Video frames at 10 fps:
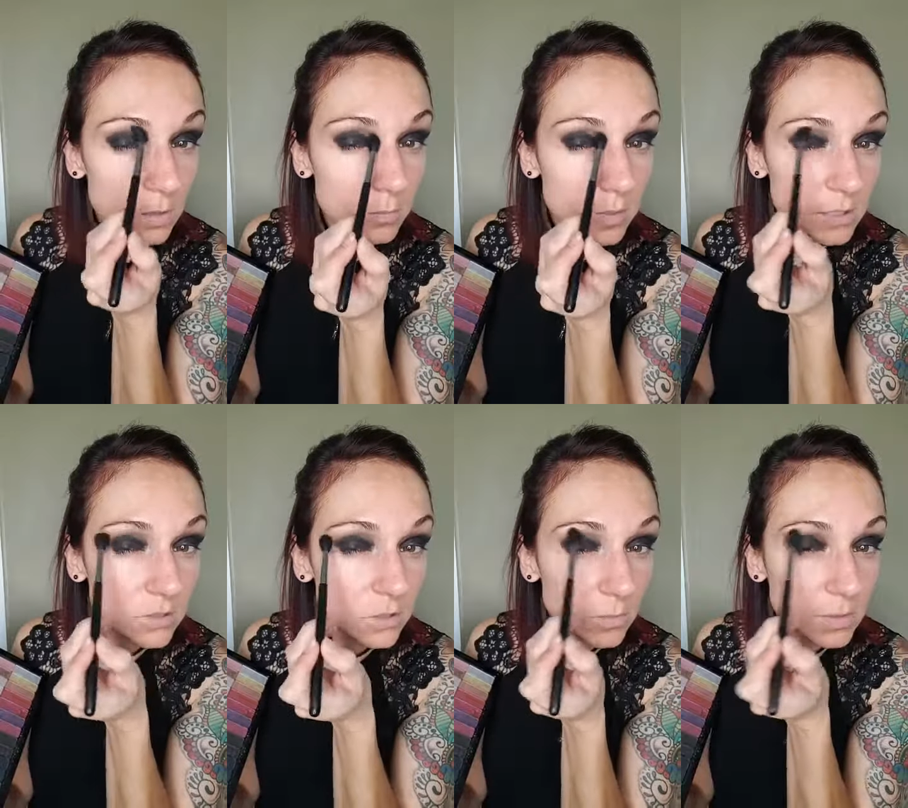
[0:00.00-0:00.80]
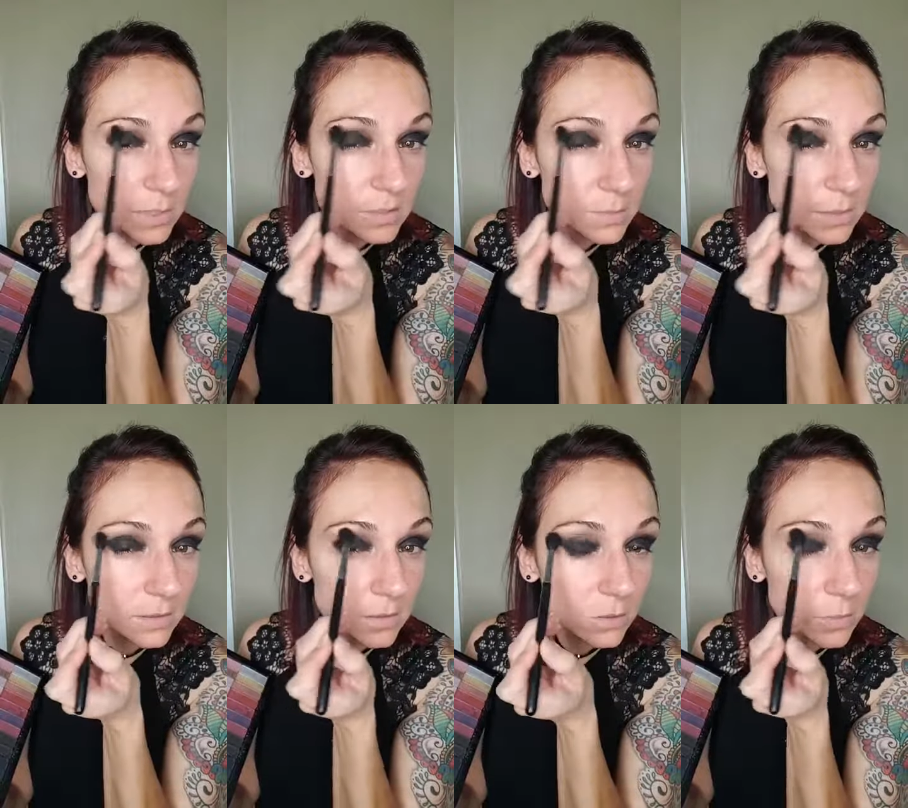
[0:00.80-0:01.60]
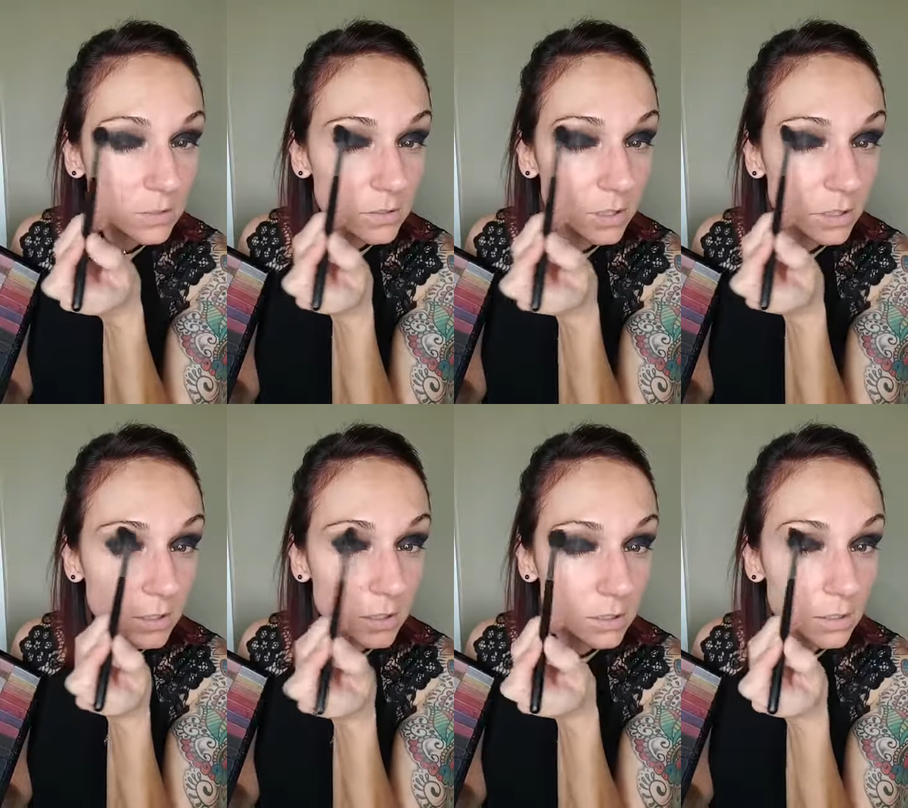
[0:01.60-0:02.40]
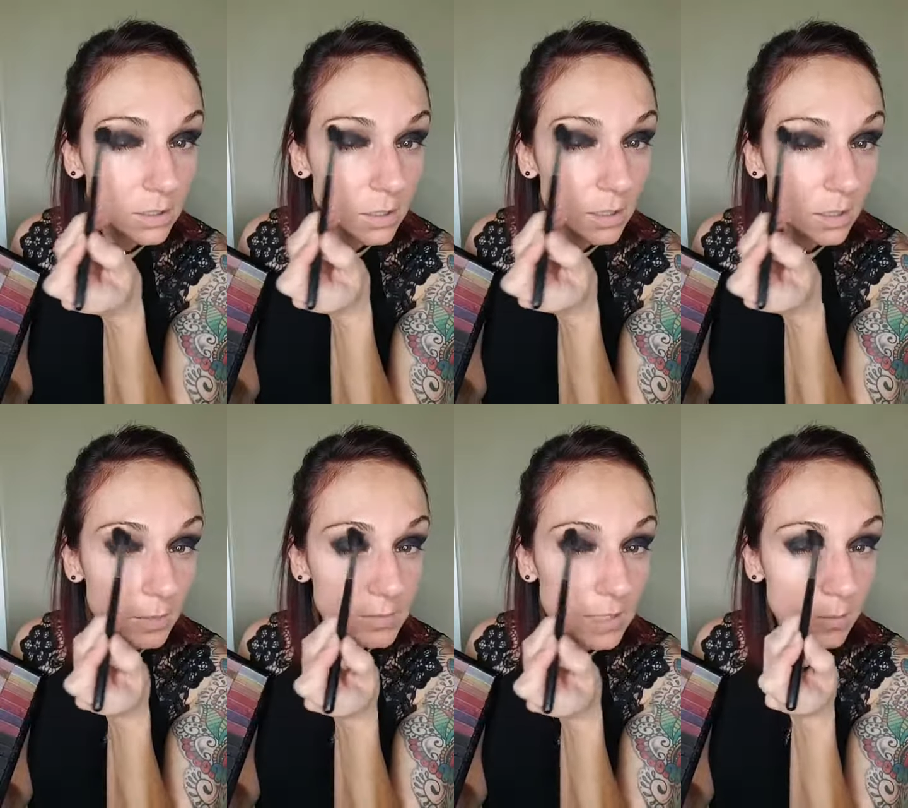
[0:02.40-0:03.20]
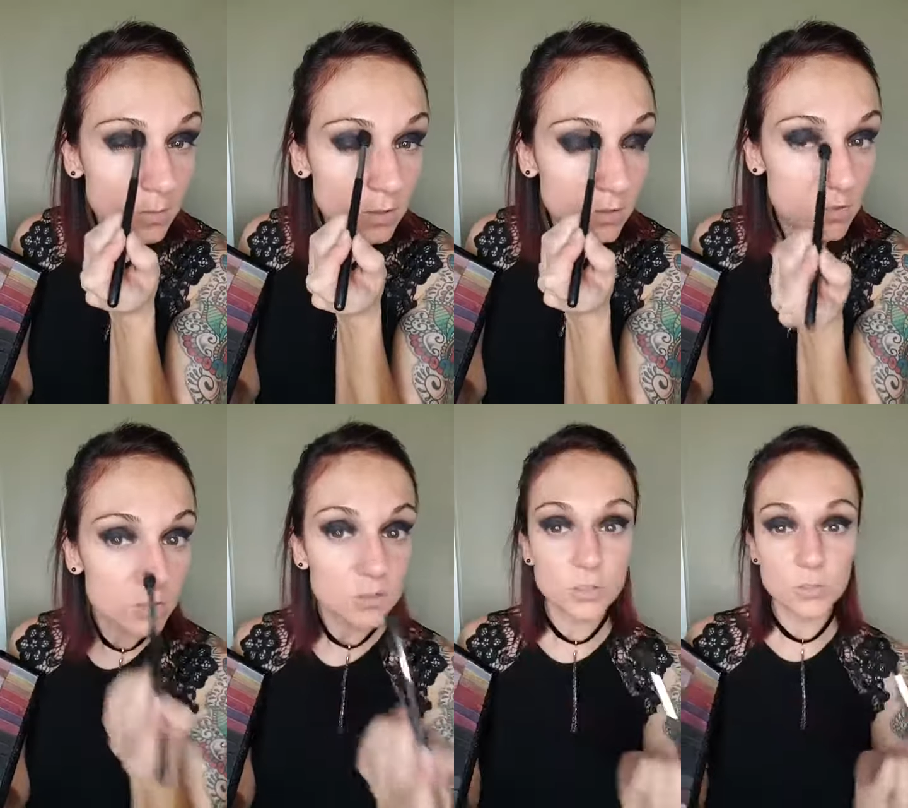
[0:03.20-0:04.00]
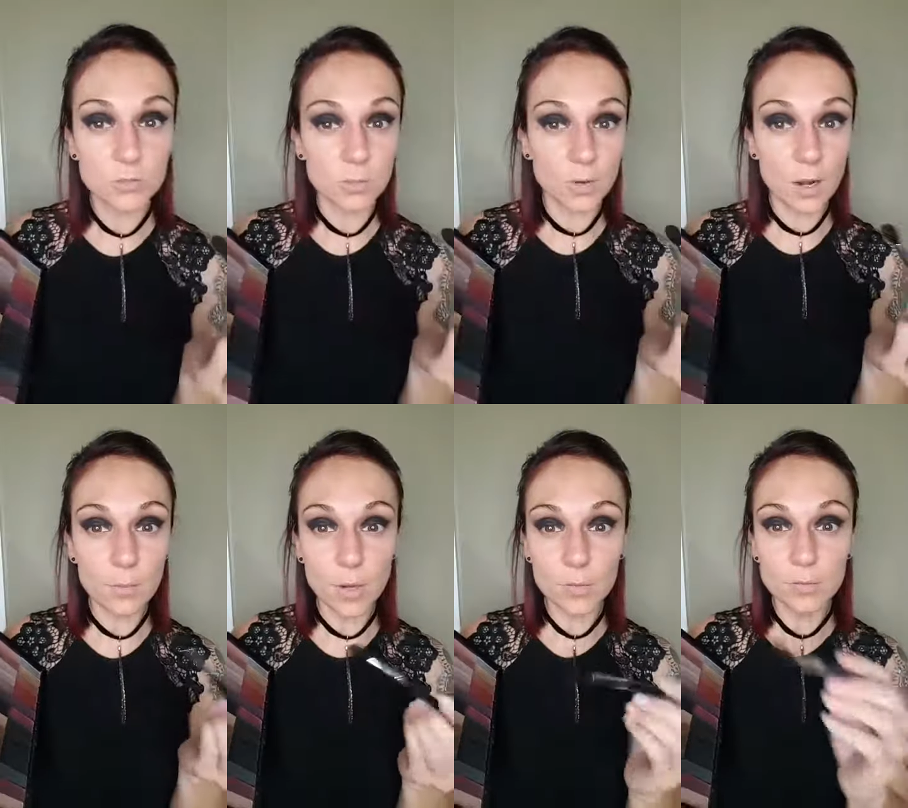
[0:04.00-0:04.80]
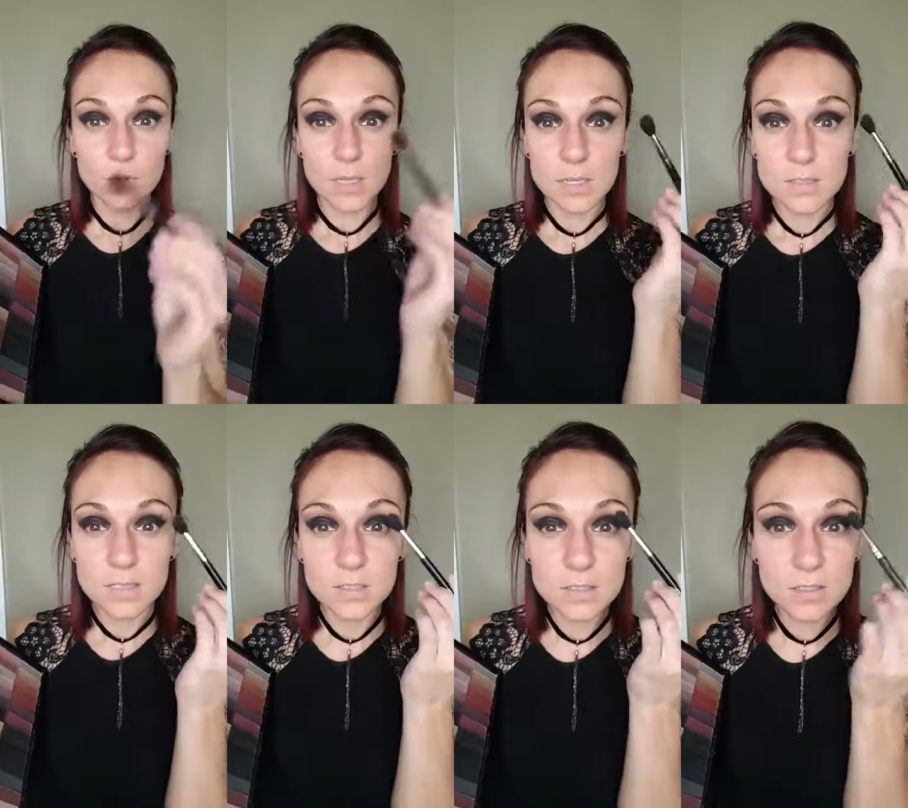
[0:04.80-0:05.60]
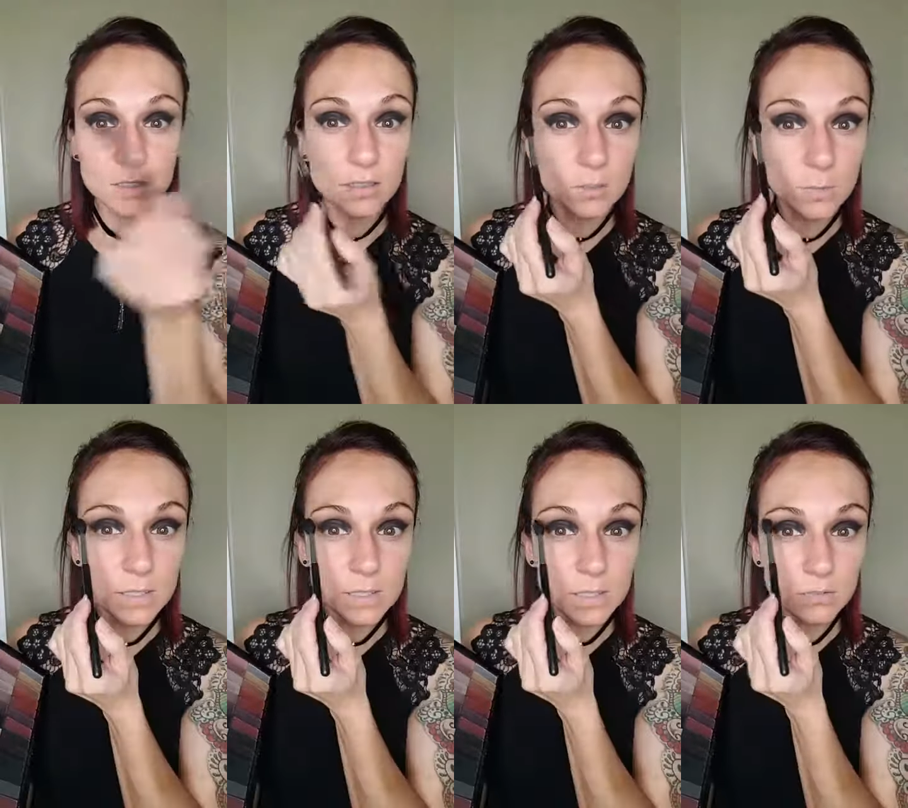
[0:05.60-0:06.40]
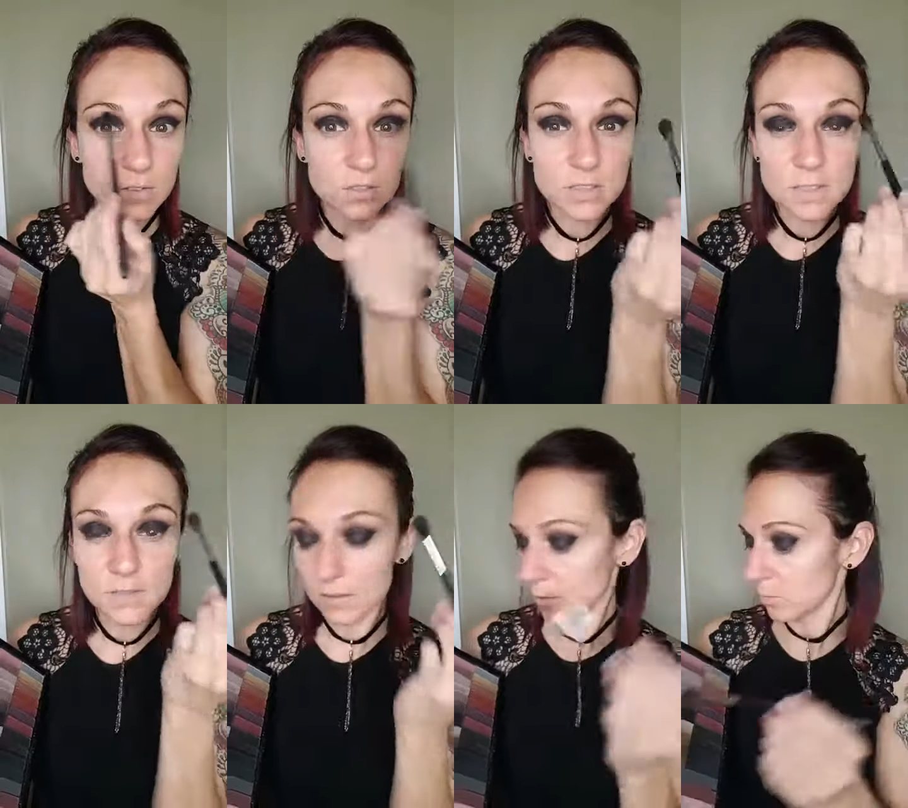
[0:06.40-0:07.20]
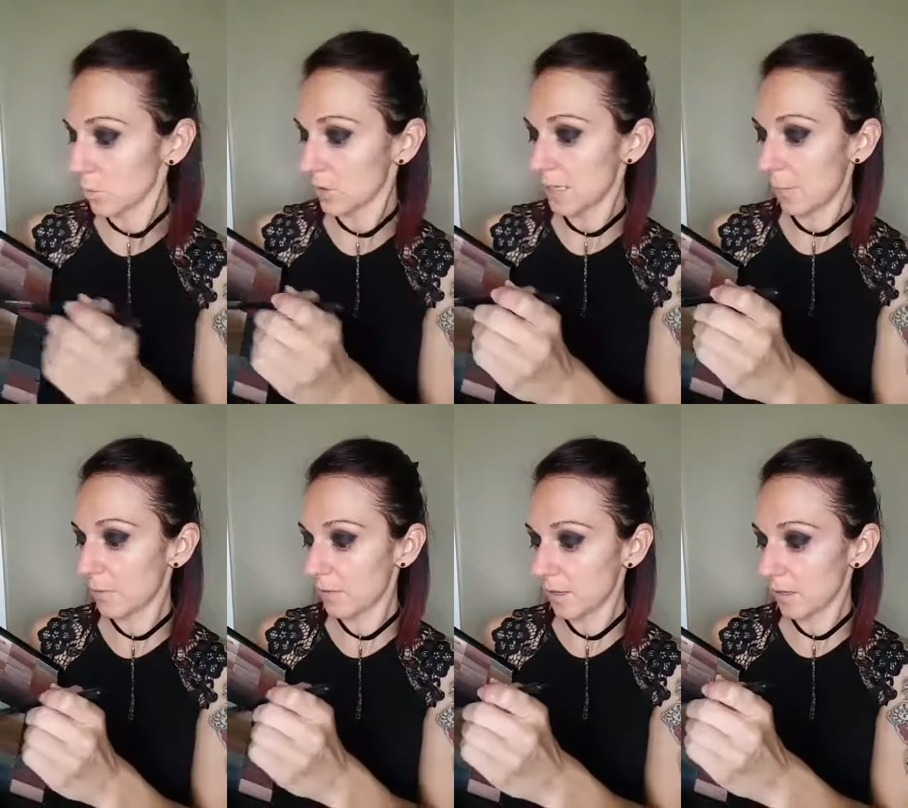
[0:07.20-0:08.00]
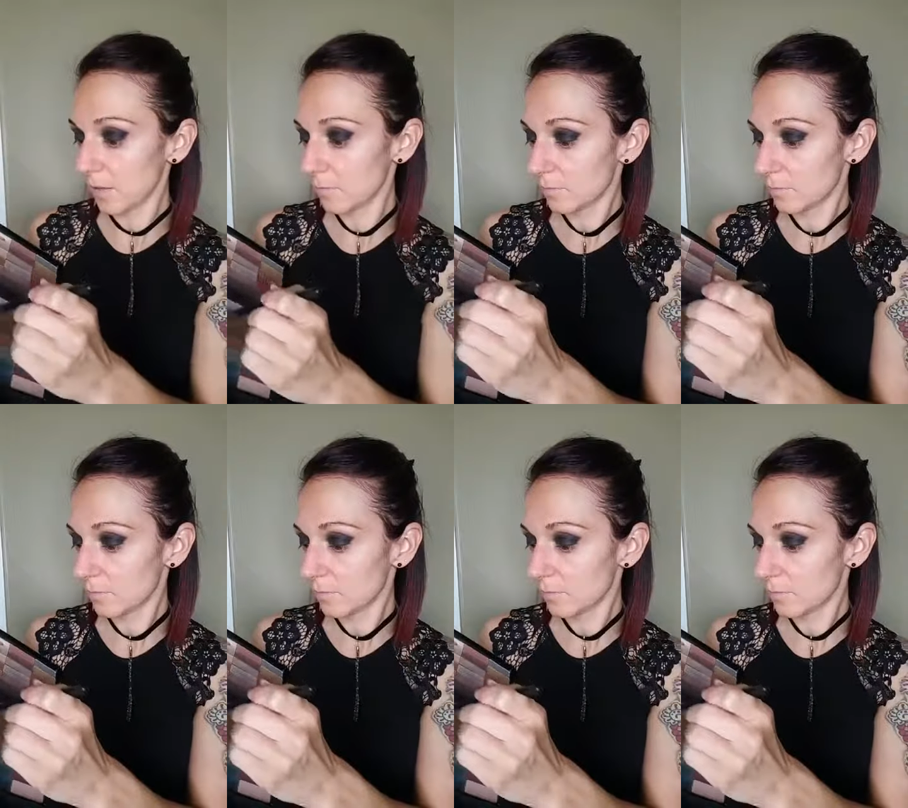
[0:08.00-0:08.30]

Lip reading: But I do want that to be a little bit darker up top, closer to the brow bone. See, just a little bit of difference just gives it a little more depth there.